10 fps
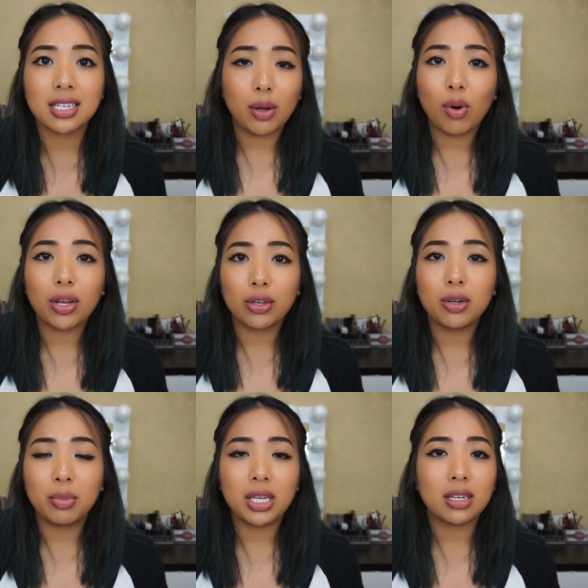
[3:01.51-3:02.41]
They want you
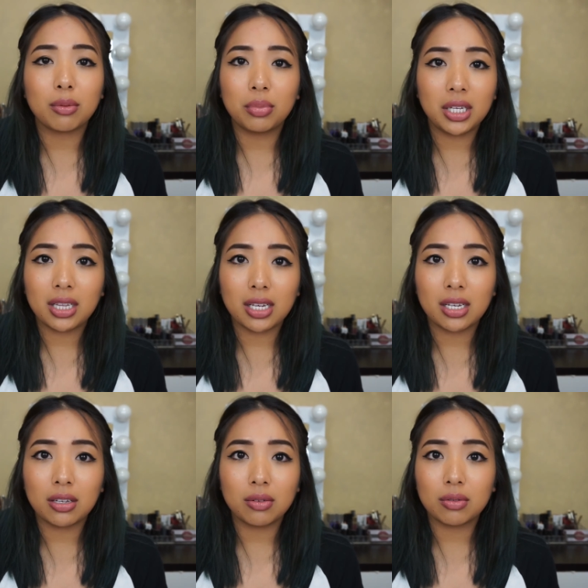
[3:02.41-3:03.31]
to be
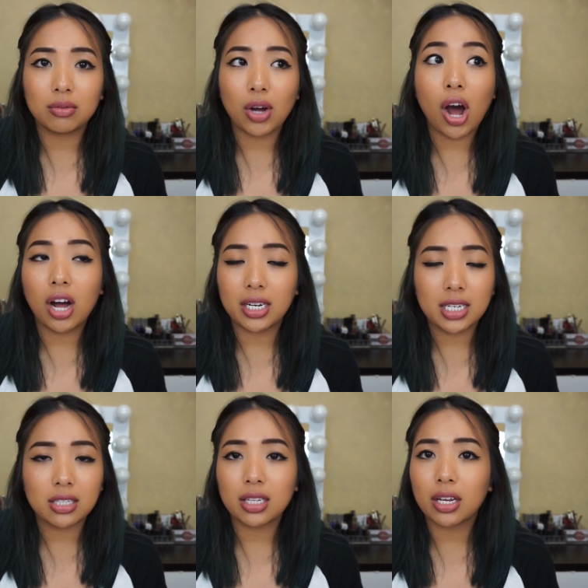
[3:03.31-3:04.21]
completely
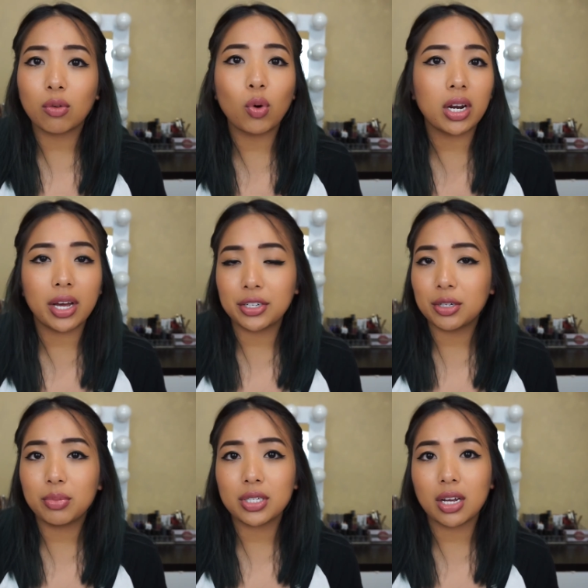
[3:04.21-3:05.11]
honest, like one
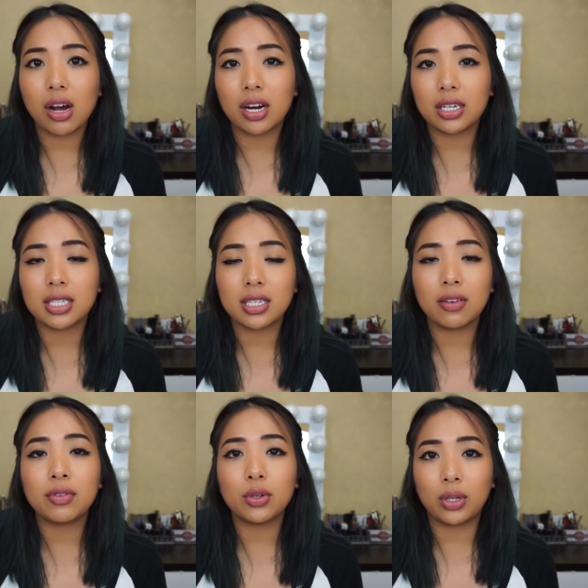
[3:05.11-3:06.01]
hundred percent honest
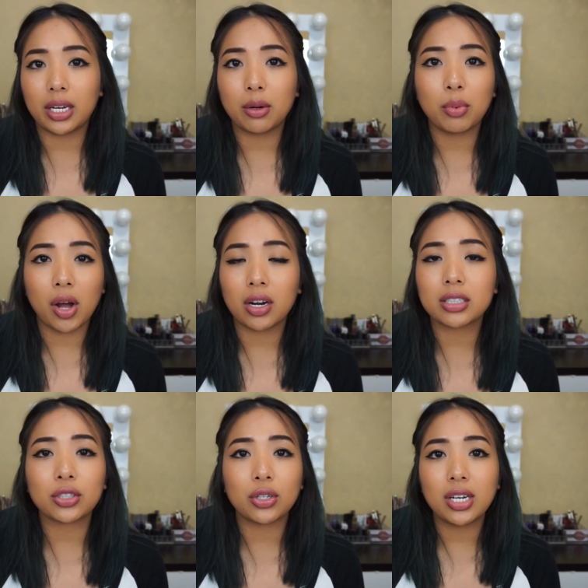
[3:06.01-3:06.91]
if you like a
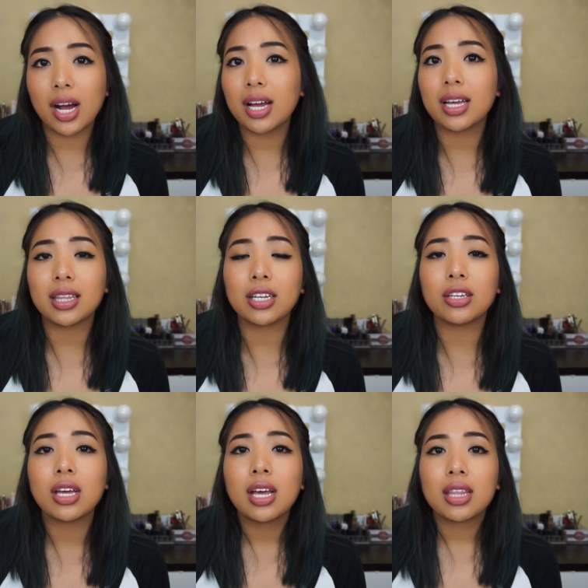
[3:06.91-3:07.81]
product or not, and then
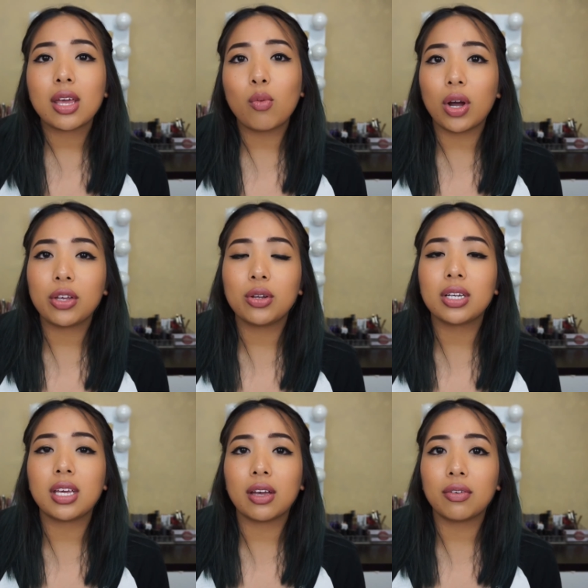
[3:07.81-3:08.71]
they want you
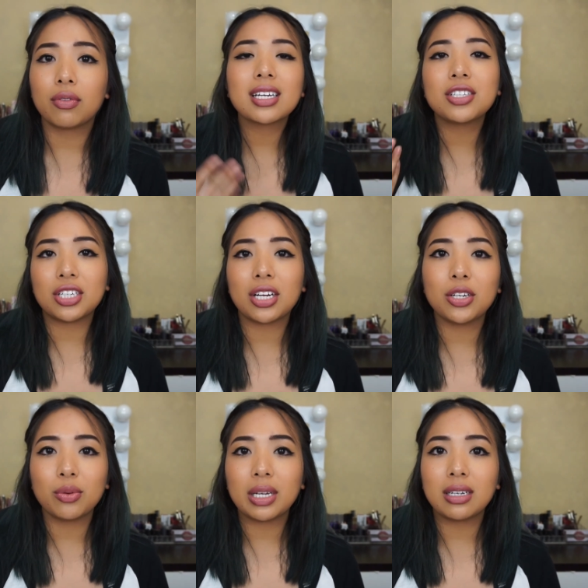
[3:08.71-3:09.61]
to give like a
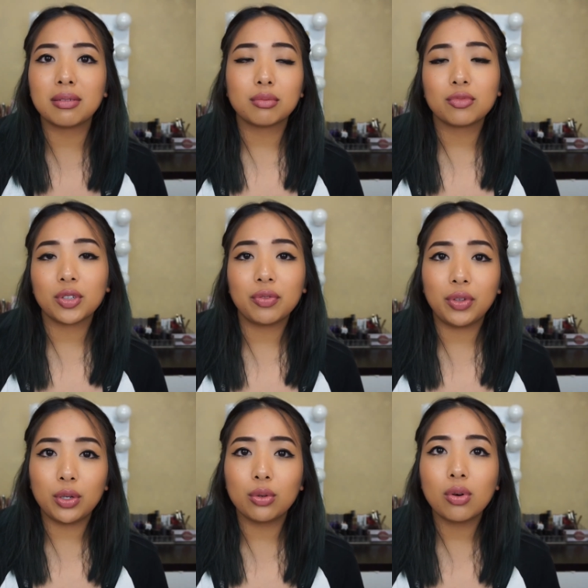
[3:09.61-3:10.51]
genuine
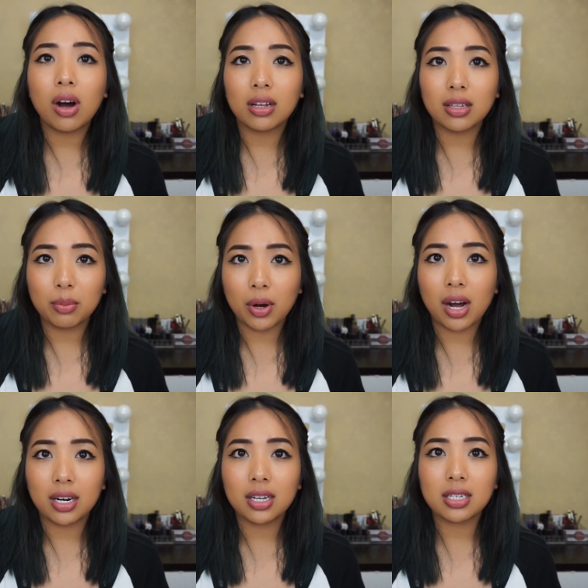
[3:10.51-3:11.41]
review on the
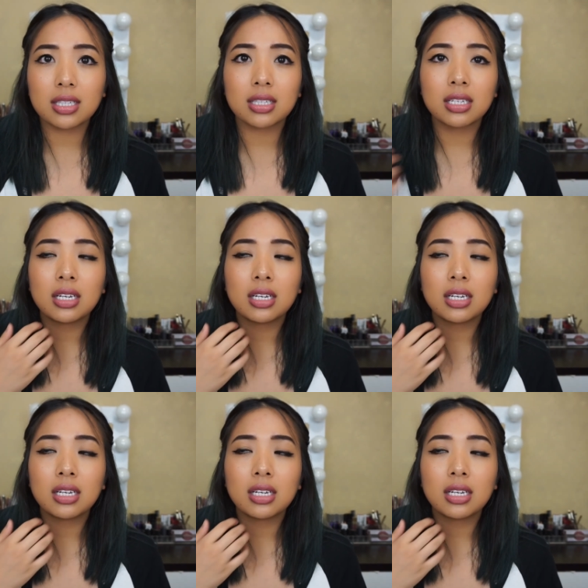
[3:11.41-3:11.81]
products,